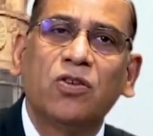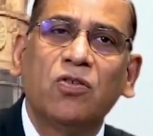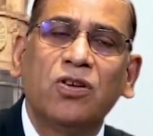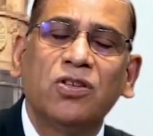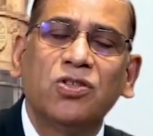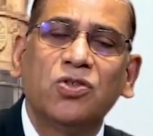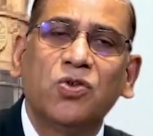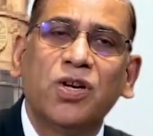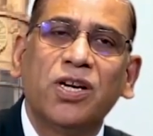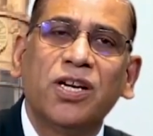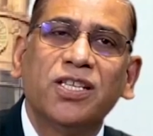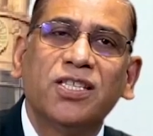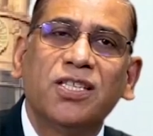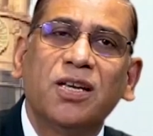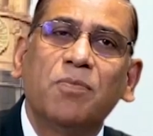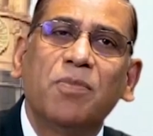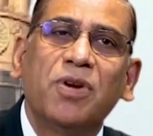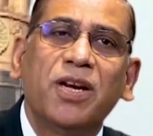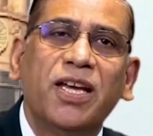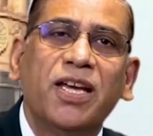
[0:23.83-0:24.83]
Constituent
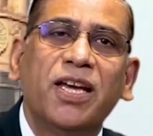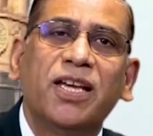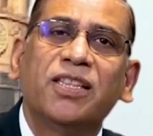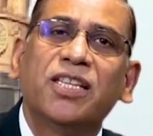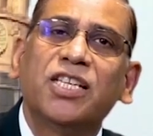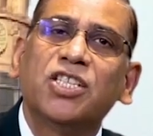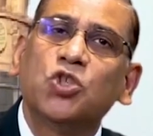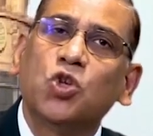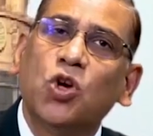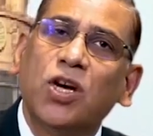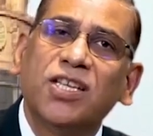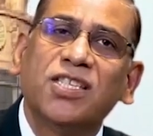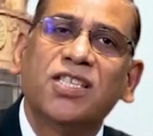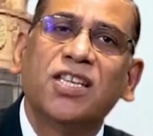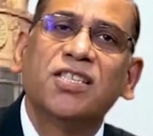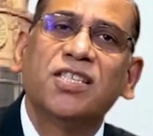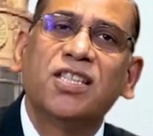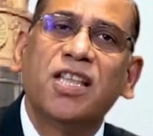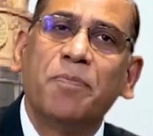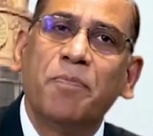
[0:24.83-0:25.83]
Assembly and the
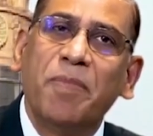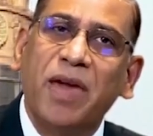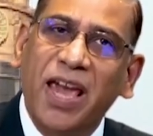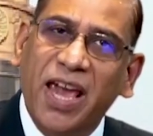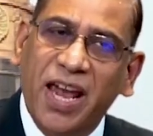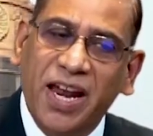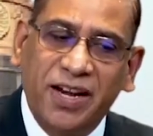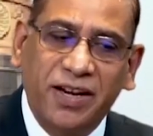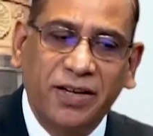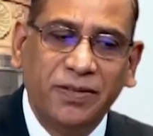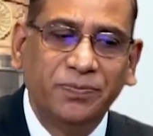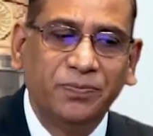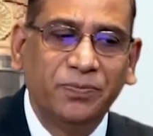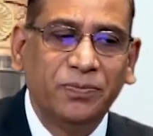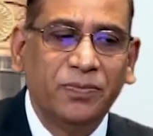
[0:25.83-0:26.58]
choices they made.